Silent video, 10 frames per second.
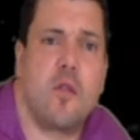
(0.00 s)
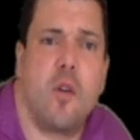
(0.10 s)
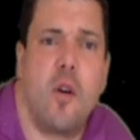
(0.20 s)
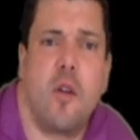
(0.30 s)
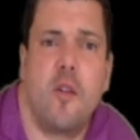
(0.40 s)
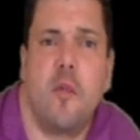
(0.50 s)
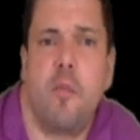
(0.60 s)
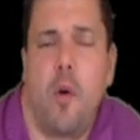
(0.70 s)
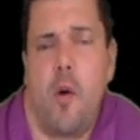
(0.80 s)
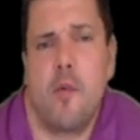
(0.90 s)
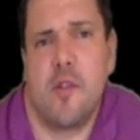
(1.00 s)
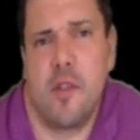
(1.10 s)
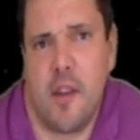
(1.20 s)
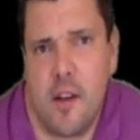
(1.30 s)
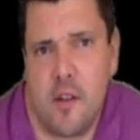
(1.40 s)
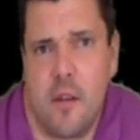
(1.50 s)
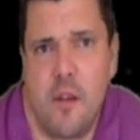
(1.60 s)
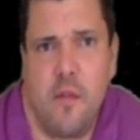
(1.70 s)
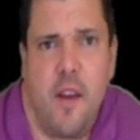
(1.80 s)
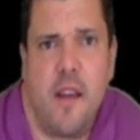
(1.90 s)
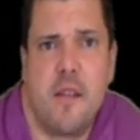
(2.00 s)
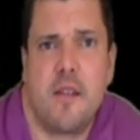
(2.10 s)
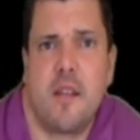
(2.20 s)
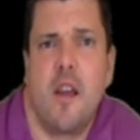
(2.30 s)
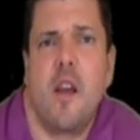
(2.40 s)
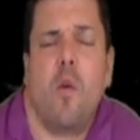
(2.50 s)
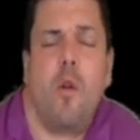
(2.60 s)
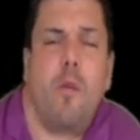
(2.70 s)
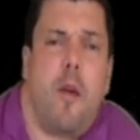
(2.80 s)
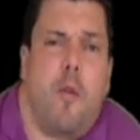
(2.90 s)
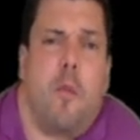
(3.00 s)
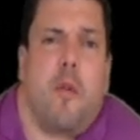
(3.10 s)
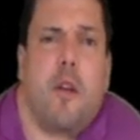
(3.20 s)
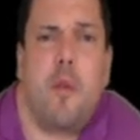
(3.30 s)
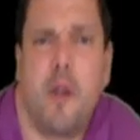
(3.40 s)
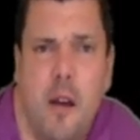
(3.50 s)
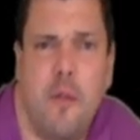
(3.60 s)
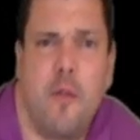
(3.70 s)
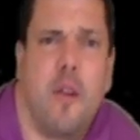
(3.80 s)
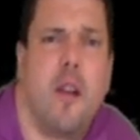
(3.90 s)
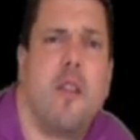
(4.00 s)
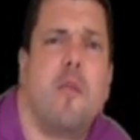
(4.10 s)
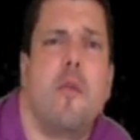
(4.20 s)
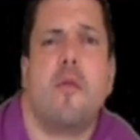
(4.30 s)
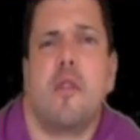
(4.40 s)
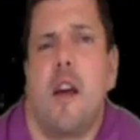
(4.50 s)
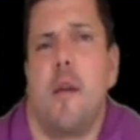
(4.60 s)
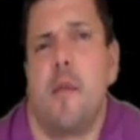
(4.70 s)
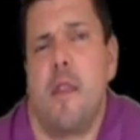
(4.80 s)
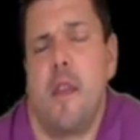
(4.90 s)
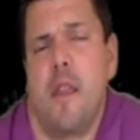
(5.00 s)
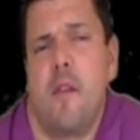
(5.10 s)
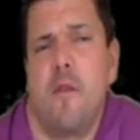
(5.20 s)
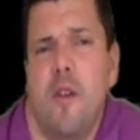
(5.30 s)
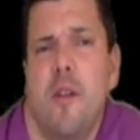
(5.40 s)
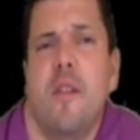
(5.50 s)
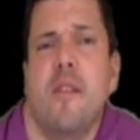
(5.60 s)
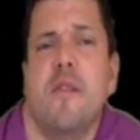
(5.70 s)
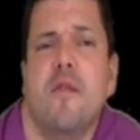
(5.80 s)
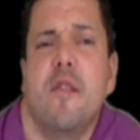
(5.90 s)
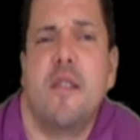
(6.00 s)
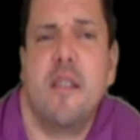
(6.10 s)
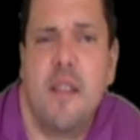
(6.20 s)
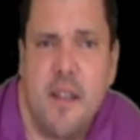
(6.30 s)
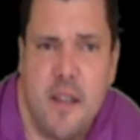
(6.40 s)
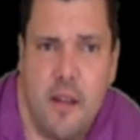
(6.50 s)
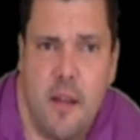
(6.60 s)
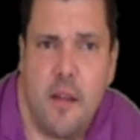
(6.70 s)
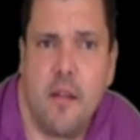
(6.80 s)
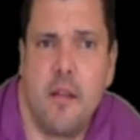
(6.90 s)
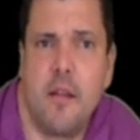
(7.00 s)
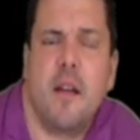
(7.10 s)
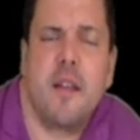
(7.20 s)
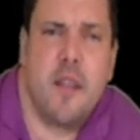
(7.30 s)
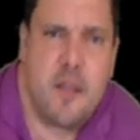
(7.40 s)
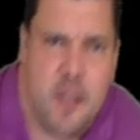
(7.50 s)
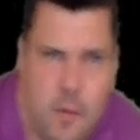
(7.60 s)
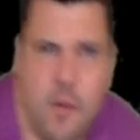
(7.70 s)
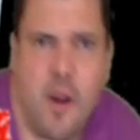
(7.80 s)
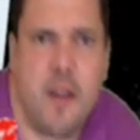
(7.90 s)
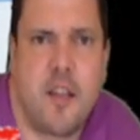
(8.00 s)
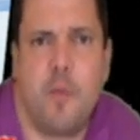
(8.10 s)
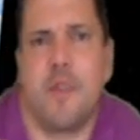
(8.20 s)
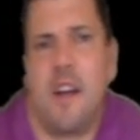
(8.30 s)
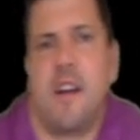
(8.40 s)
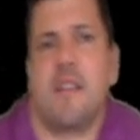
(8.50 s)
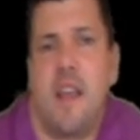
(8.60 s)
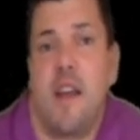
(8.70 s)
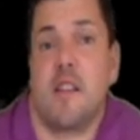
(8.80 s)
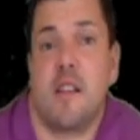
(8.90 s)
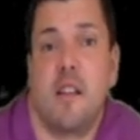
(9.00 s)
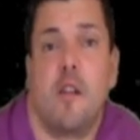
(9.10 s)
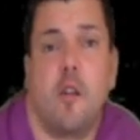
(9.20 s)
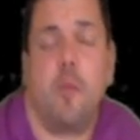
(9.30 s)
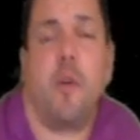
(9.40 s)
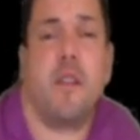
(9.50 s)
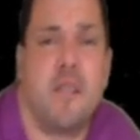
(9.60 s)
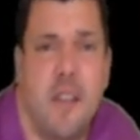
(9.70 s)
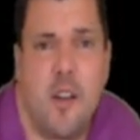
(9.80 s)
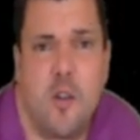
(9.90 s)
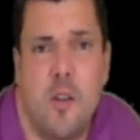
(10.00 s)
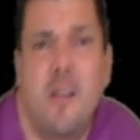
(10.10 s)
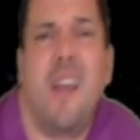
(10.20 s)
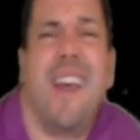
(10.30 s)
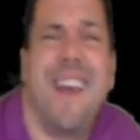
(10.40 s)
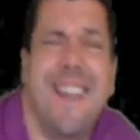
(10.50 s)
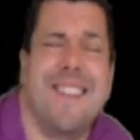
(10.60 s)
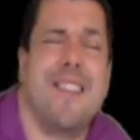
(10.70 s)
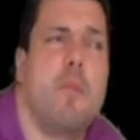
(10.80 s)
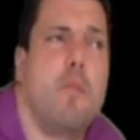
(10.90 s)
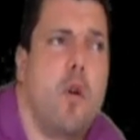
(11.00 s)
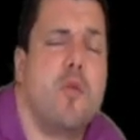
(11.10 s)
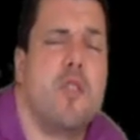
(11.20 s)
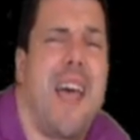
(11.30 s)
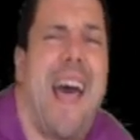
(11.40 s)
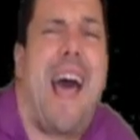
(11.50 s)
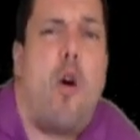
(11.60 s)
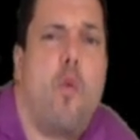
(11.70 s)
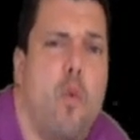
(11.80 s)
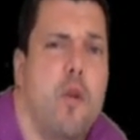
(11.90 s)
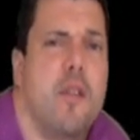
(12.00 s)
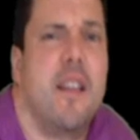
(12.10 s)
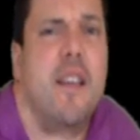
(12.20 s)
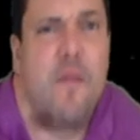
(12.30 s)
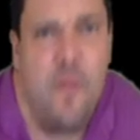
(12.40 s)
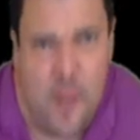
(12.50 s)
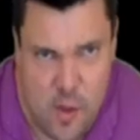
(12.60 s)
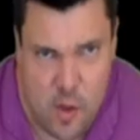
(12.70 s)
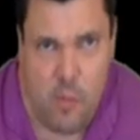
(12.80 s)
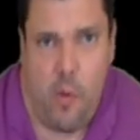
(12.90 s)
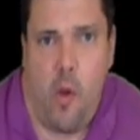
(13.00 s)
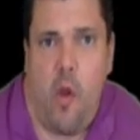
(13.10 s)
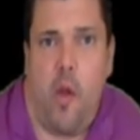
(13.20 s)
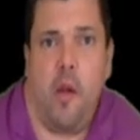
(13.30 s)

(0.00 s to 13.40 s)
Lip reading: called the post-icteric phase, whereby people are recovering and the most common thing they feel is fatigue. To summarize hepatitis A's clinical presentation, it's the most outwardly visible